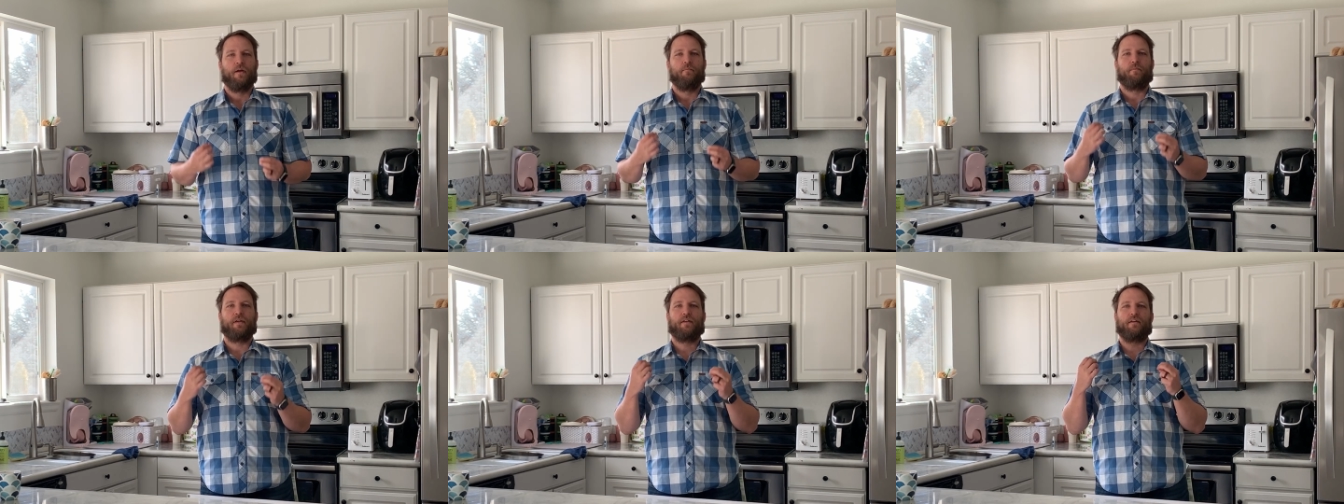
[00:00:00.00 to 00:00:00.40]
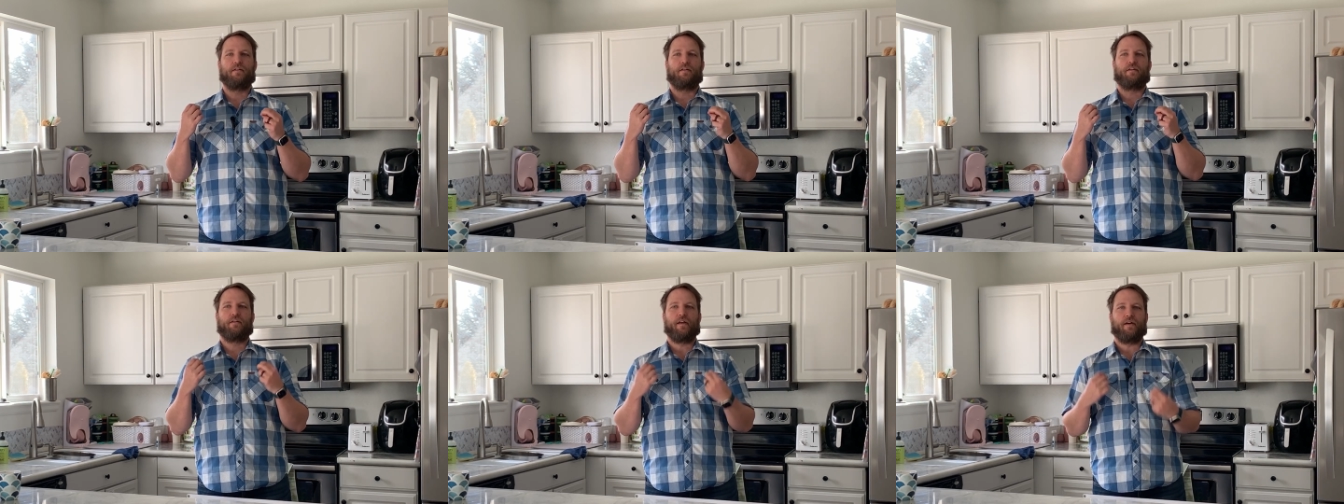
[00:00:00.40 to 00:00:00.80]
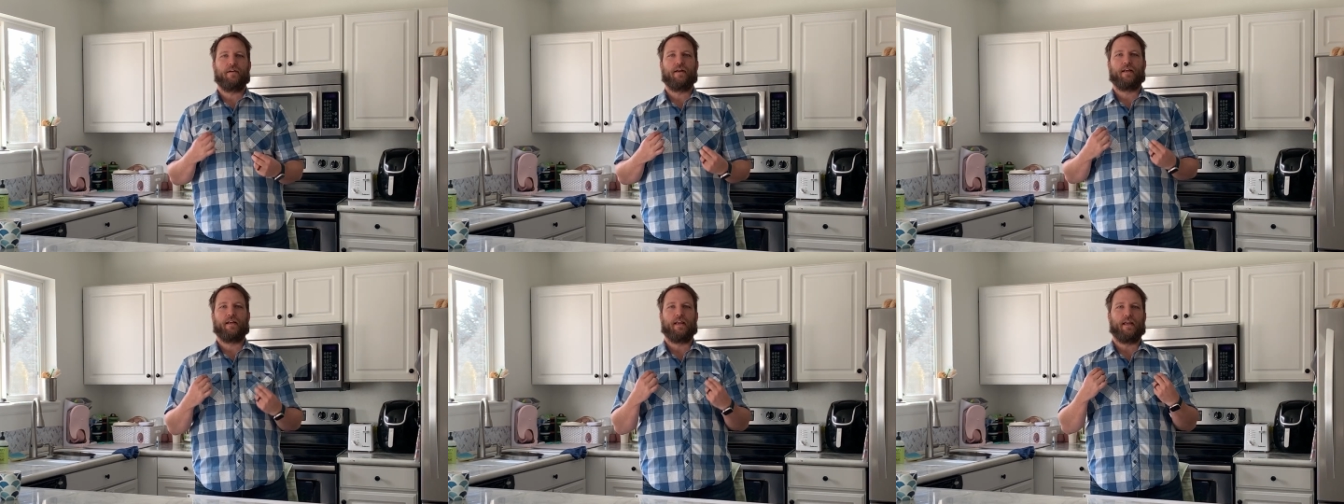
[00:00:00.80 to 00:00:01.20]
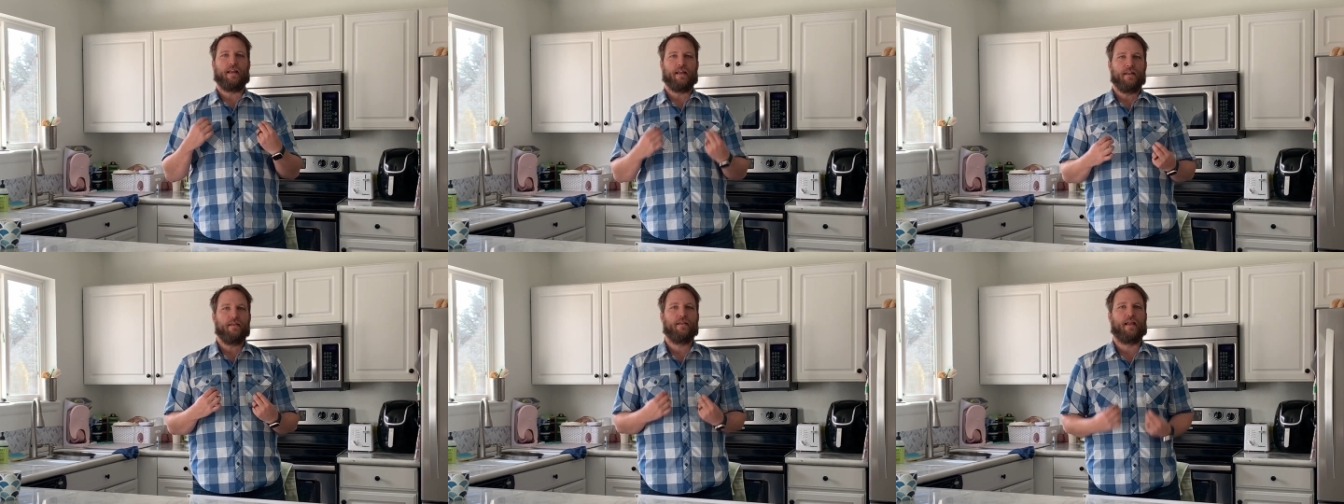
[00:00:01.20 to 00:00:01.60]
because sharing
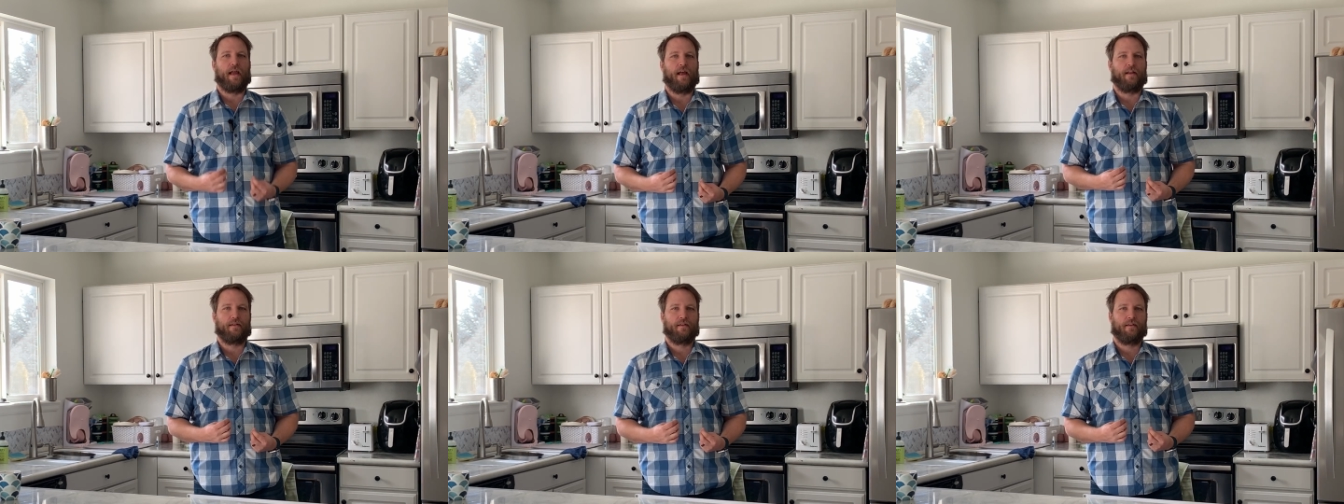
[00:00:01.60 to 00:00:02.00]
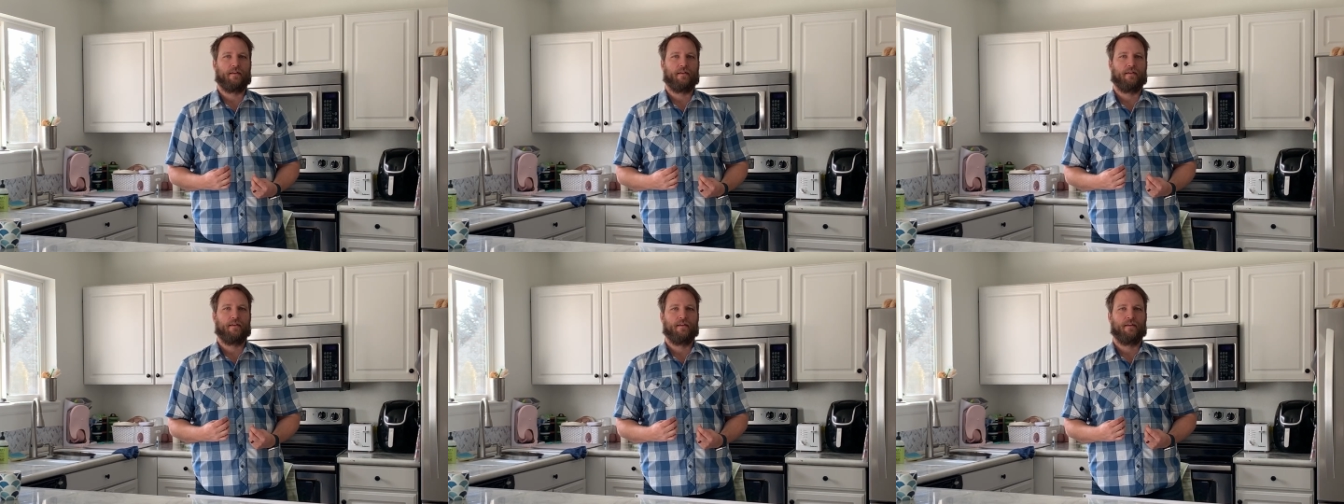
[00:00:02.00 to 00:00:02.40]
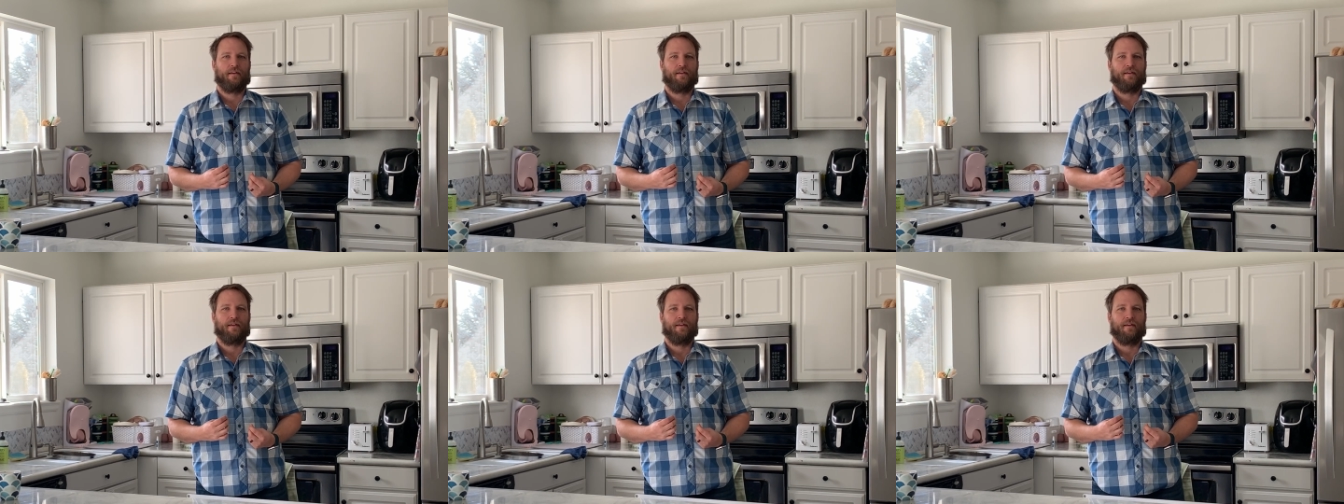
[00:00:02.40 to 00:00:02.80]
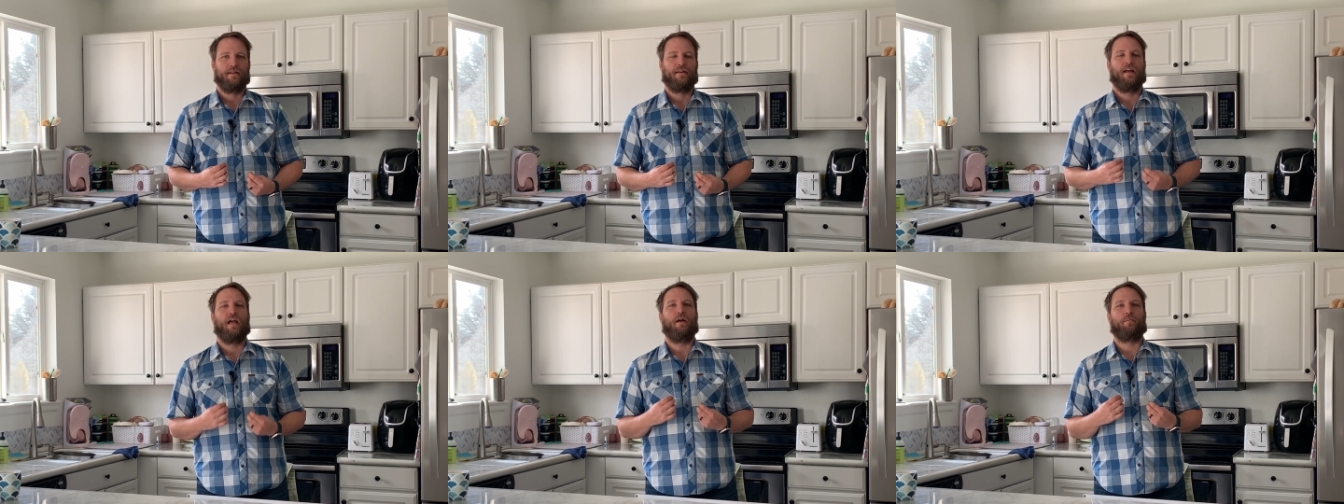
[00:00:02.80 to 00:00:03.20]
in that
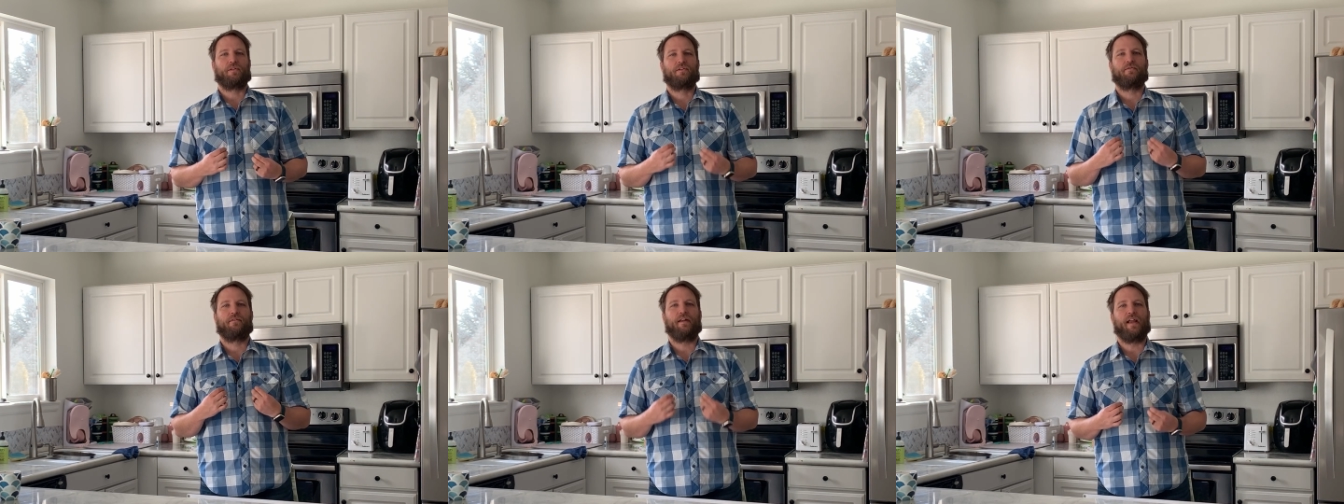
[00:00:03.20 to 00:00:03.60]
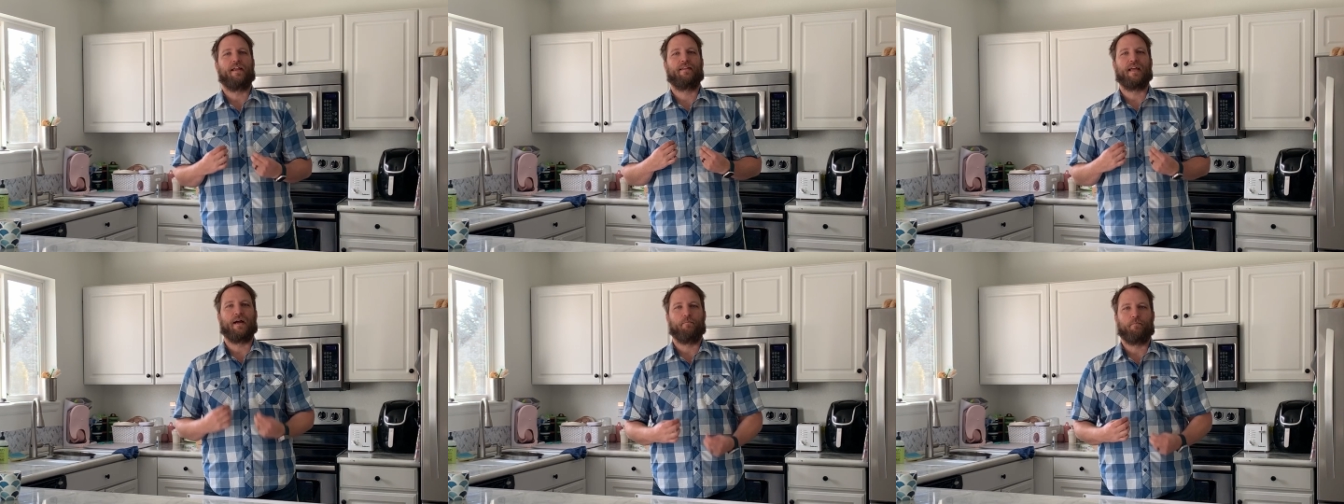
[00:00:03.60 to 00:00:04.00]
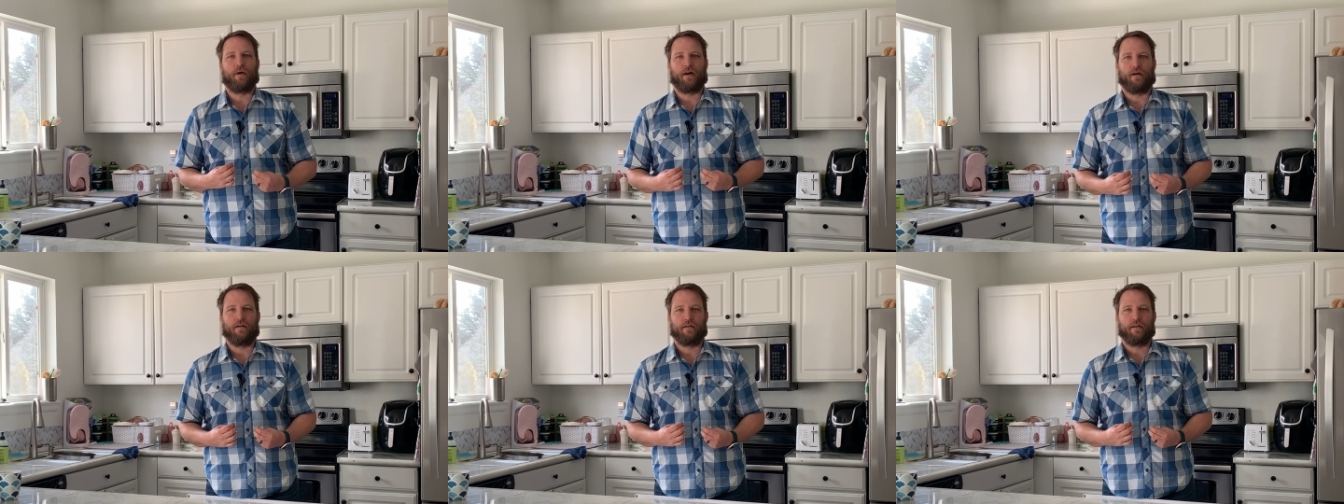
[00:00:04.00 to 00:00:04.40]
helps create that bond.